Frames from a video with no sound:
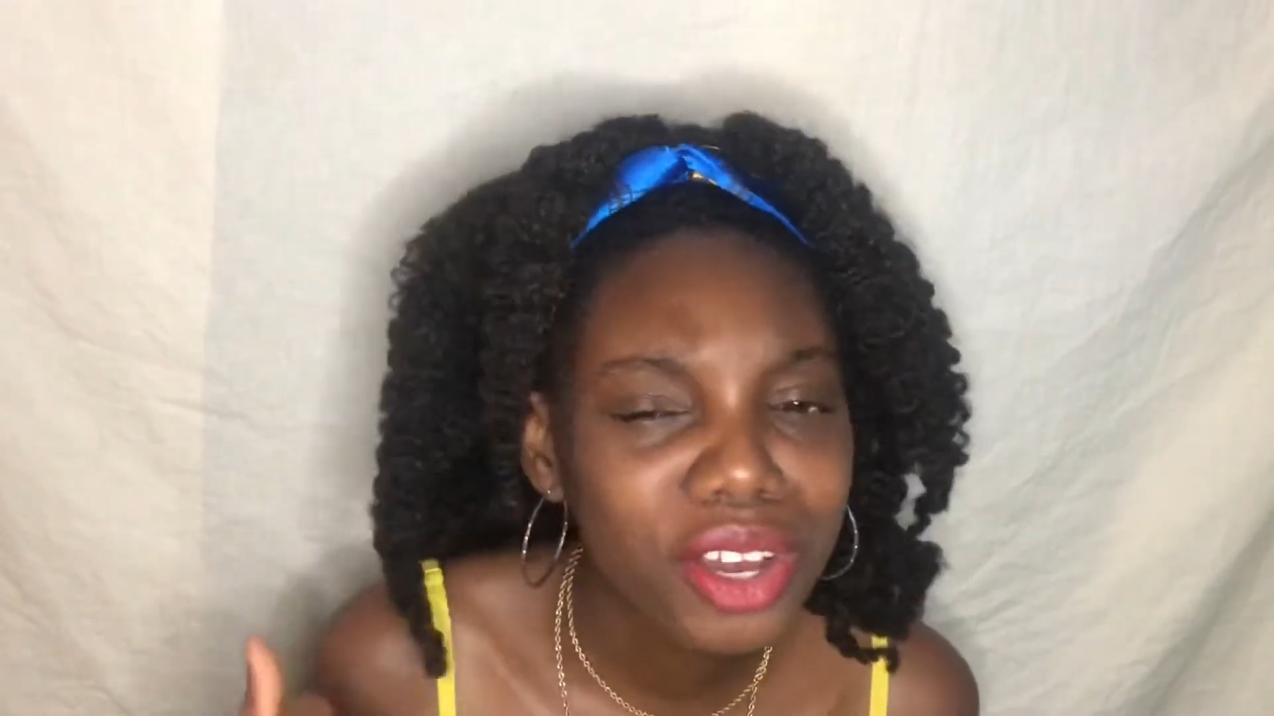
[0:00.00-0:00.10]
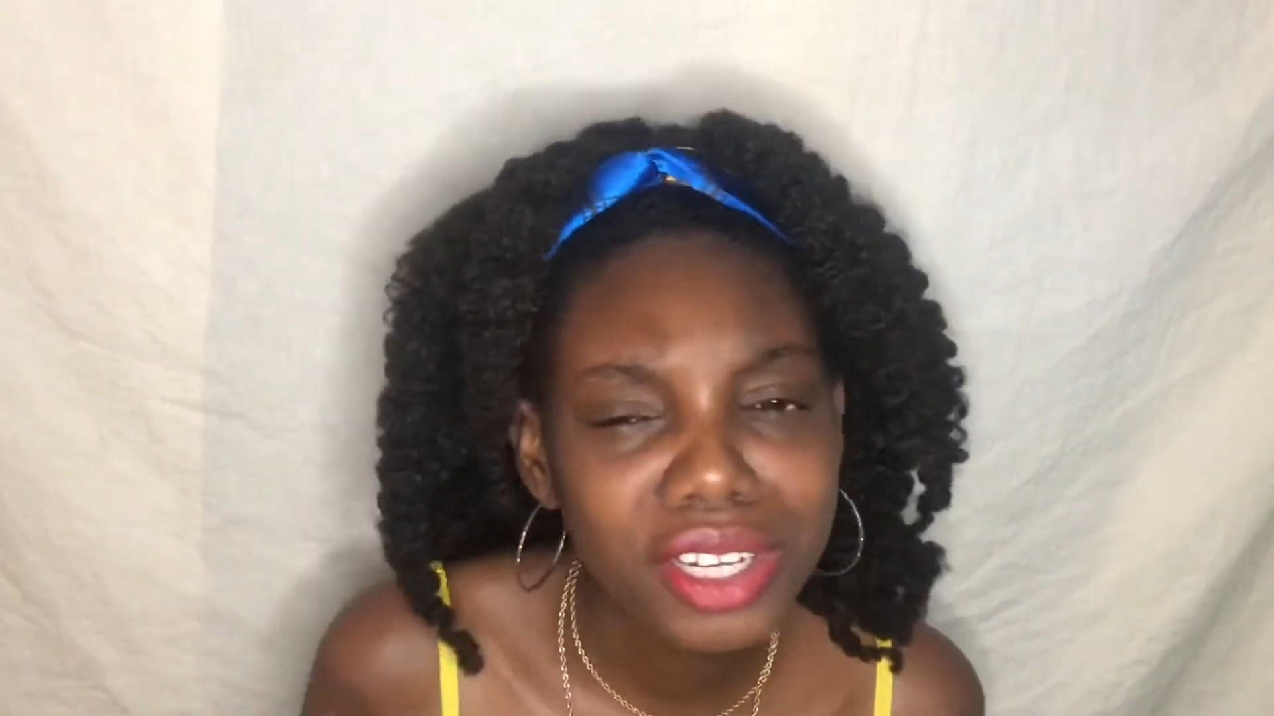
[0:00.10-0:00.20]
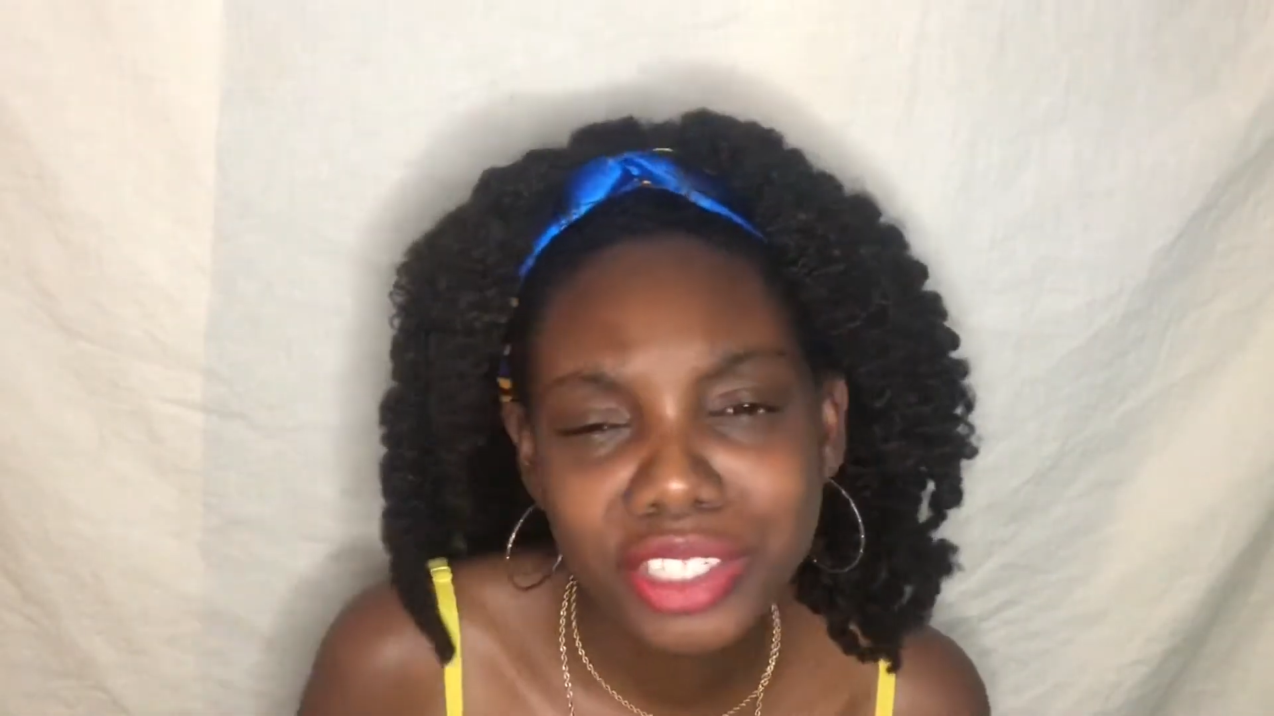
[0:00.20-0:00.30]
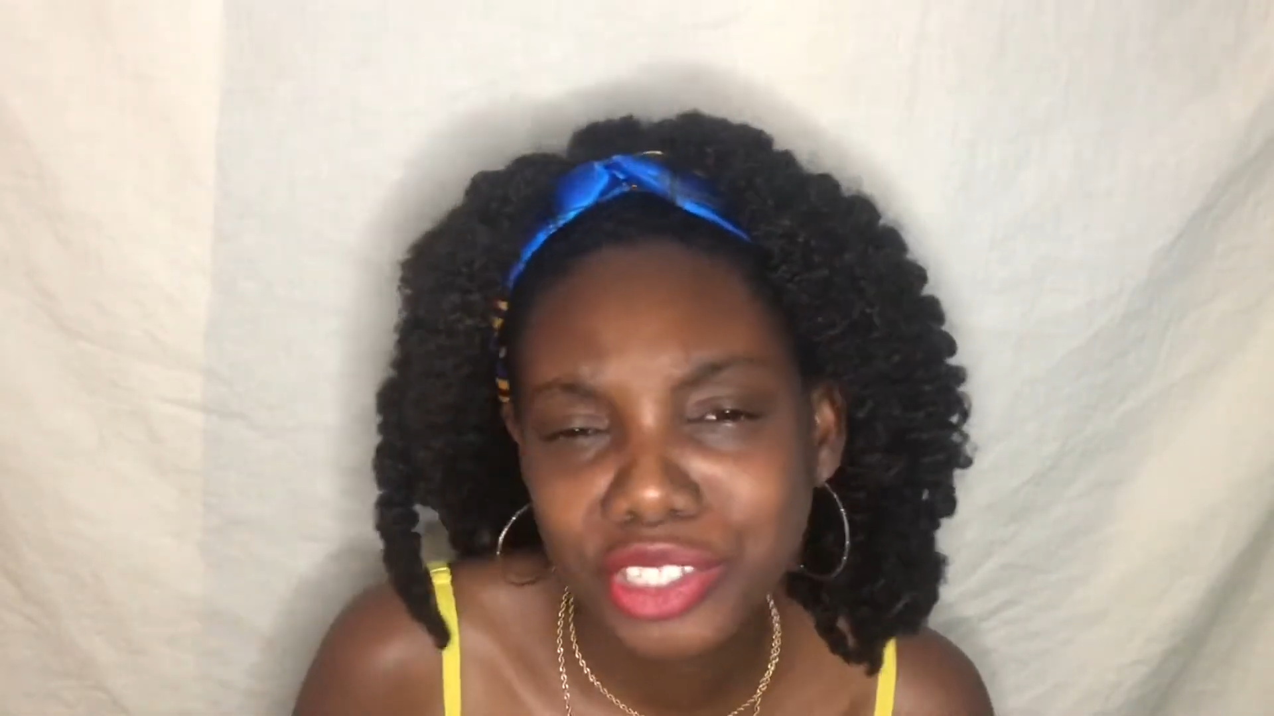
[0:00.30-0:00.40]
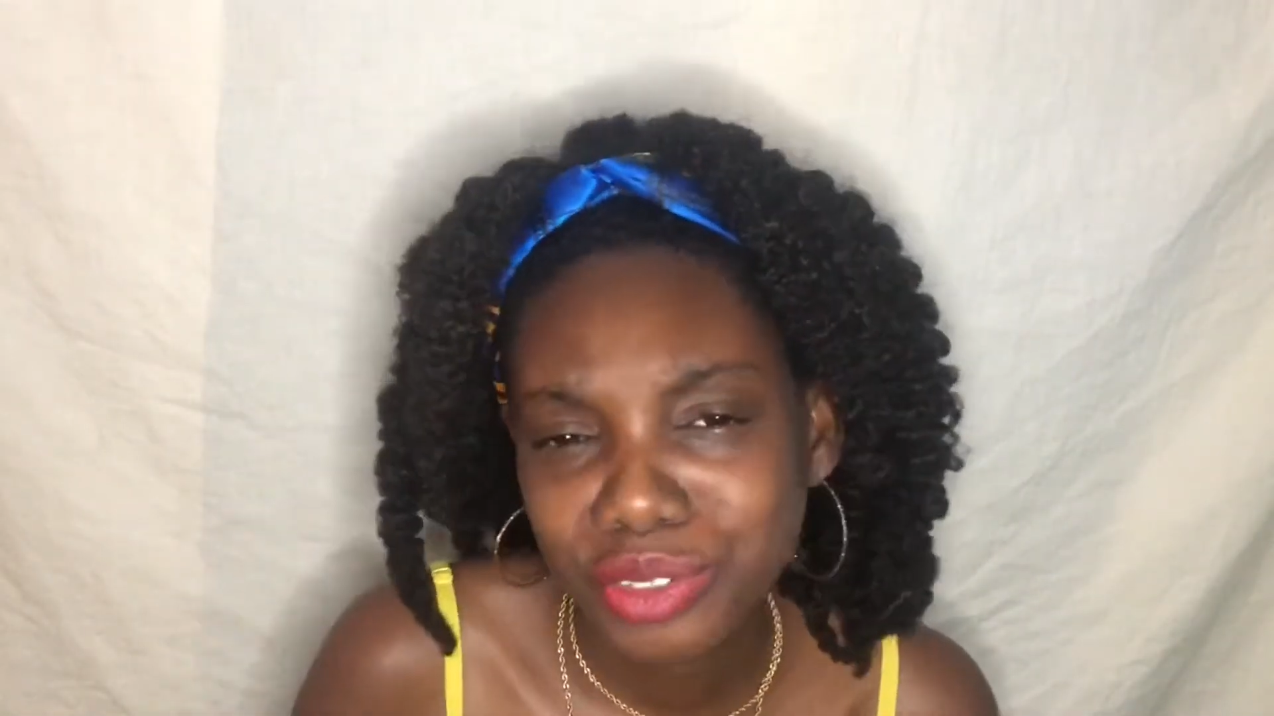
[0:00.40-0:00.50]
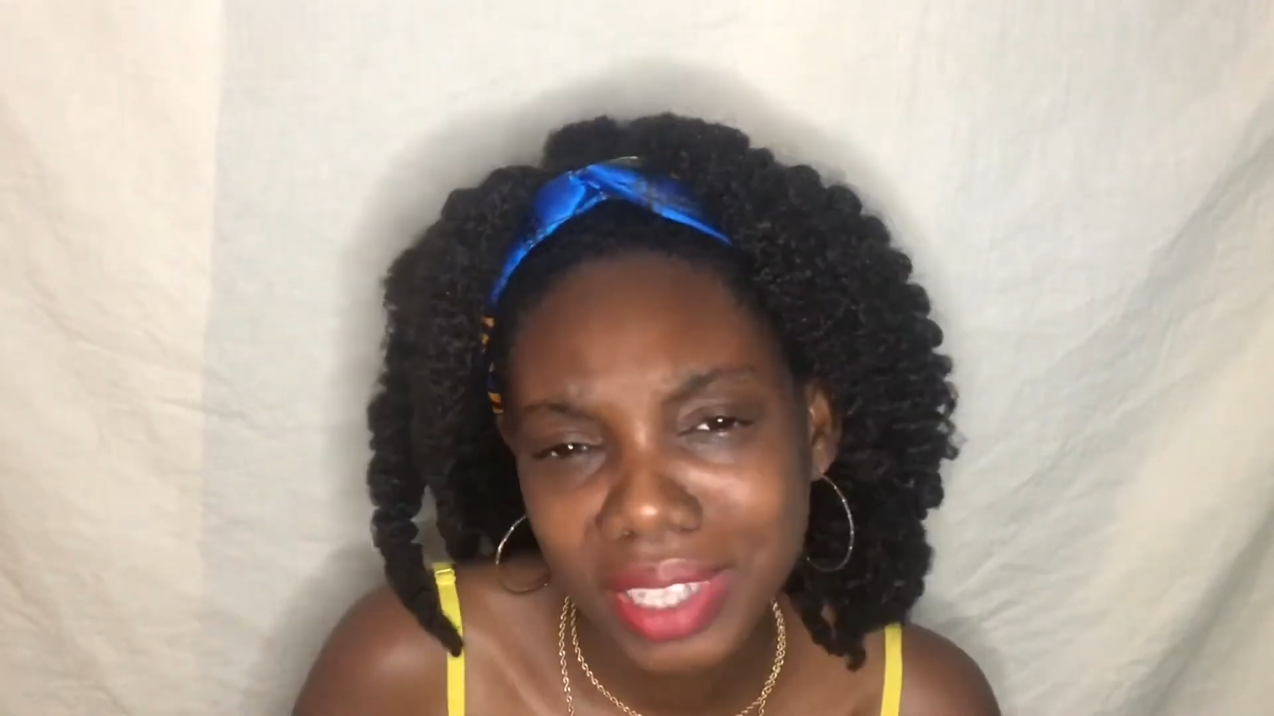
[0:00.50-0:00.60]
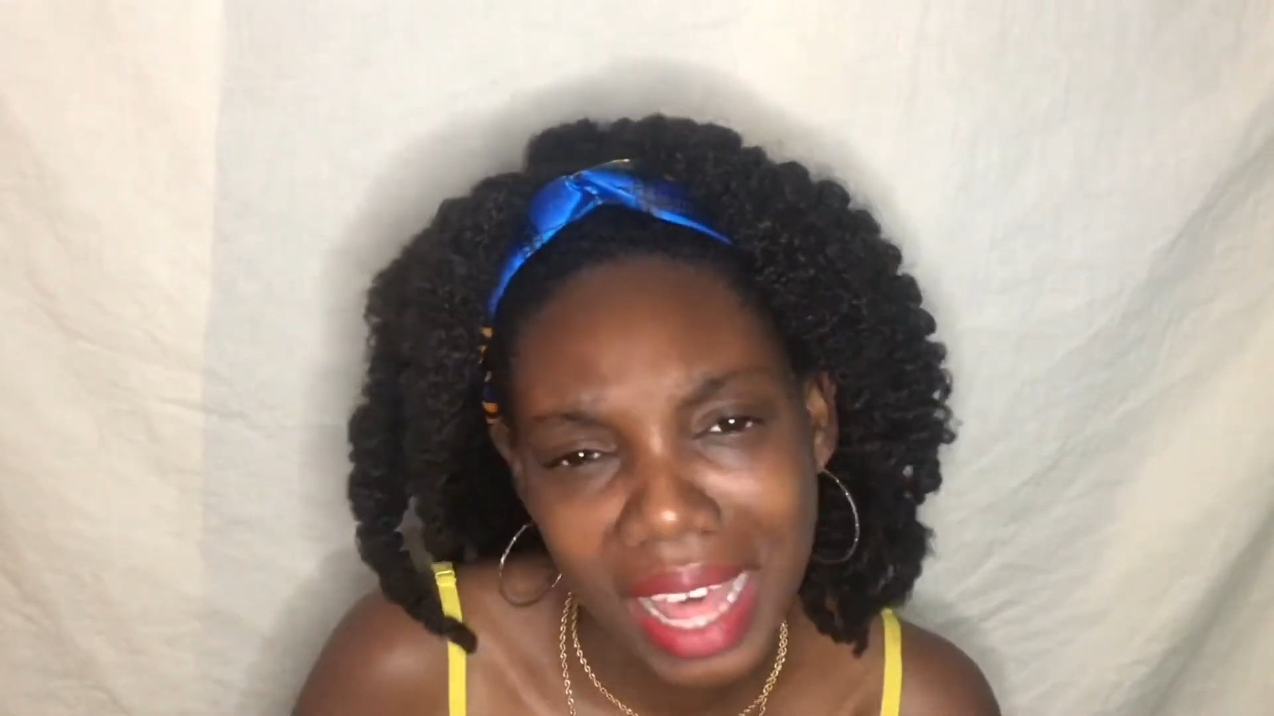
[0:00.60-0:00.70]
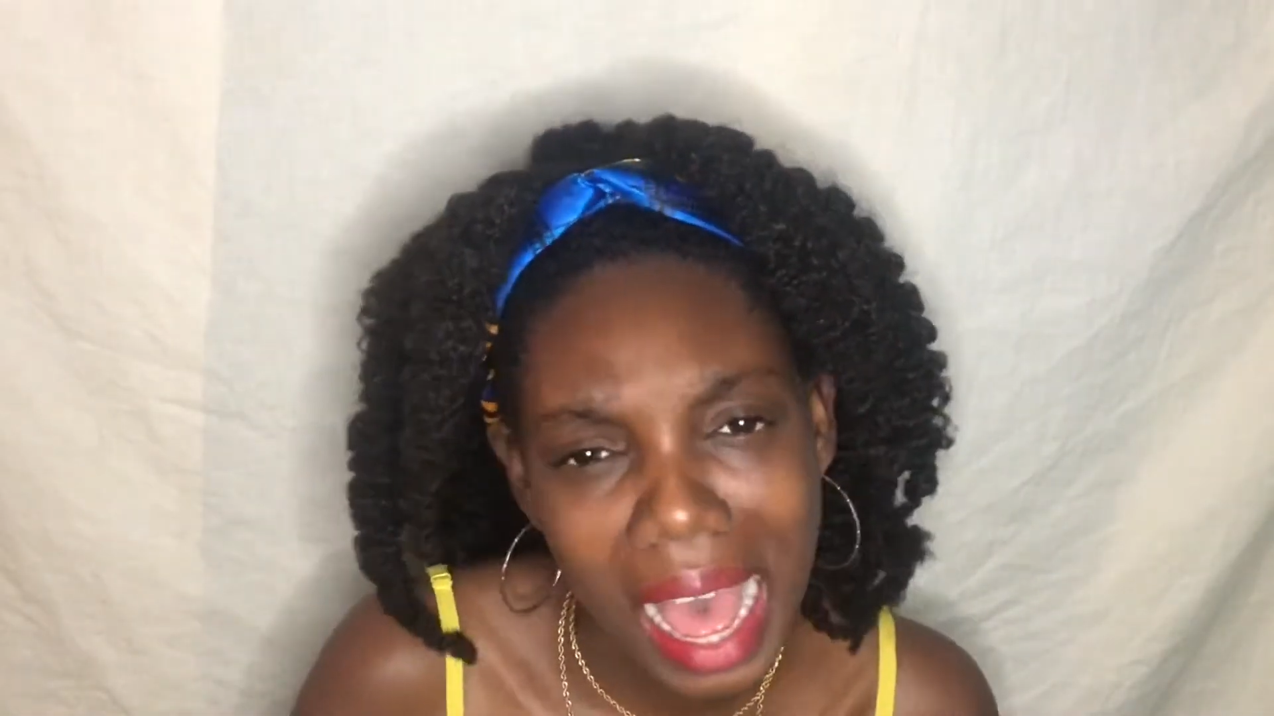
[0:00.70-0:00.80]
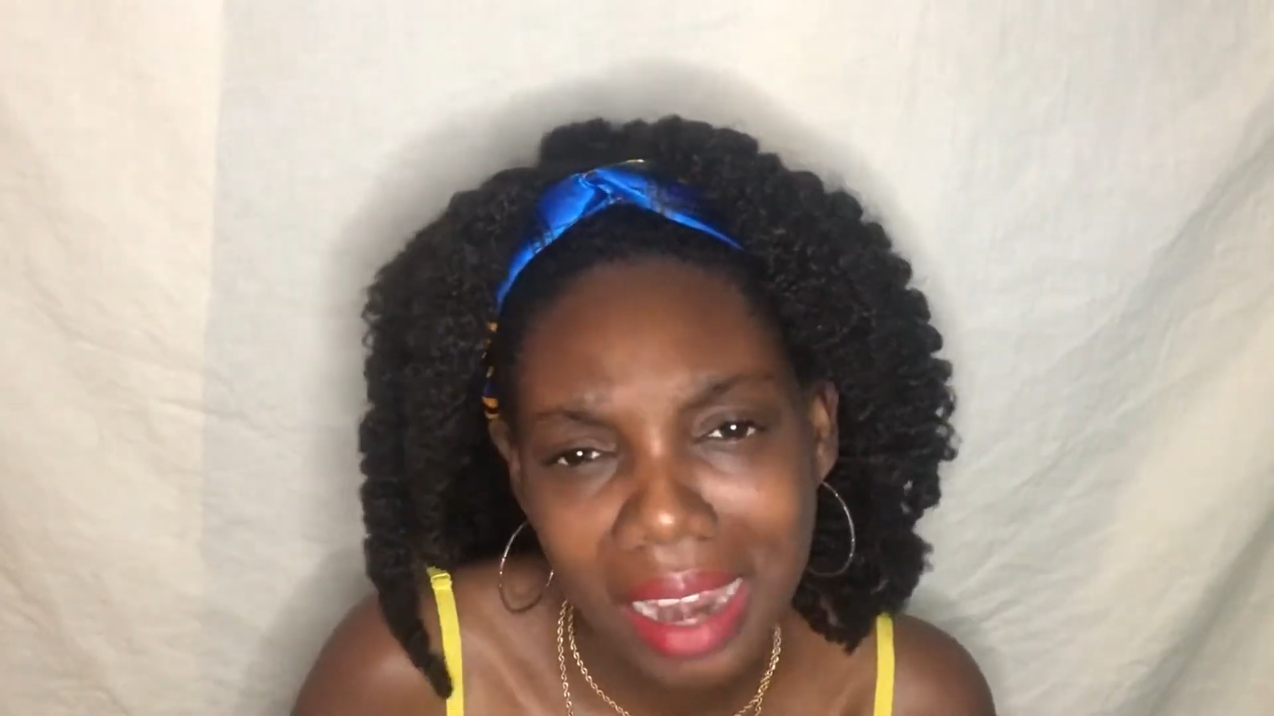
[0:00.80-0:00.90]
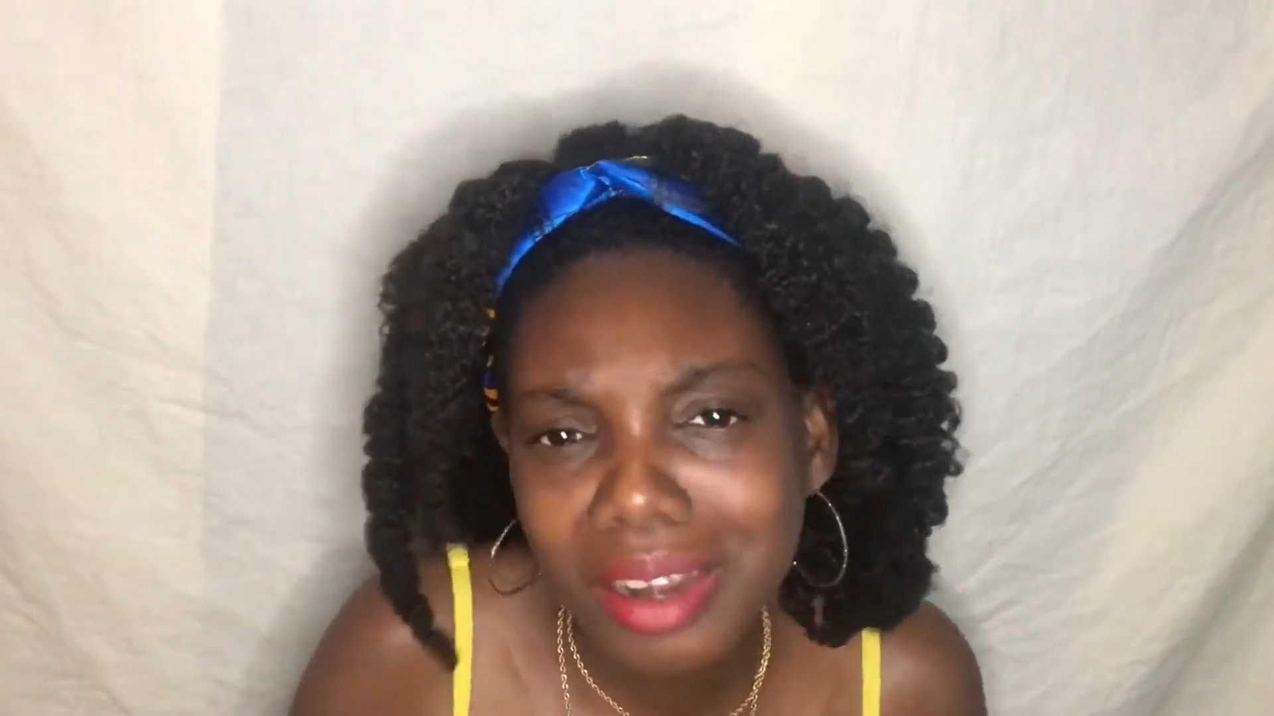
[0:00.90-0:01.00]
gotta do
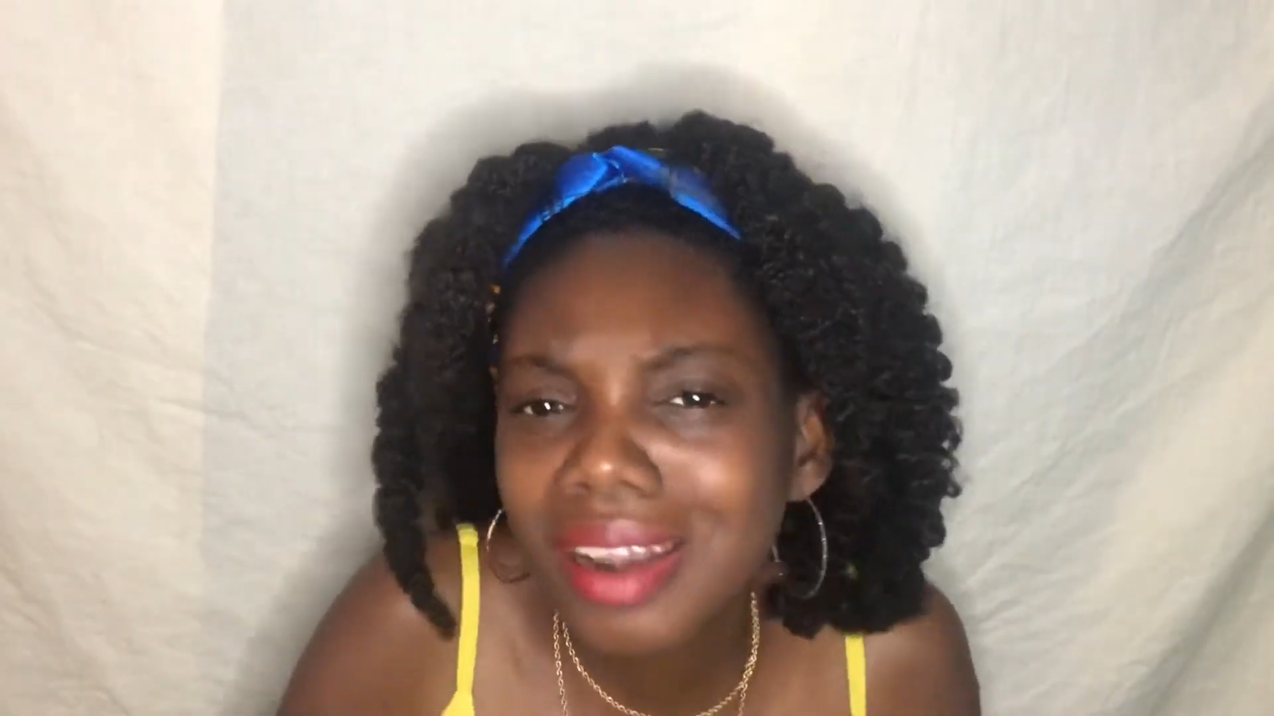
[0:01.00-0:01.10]
that?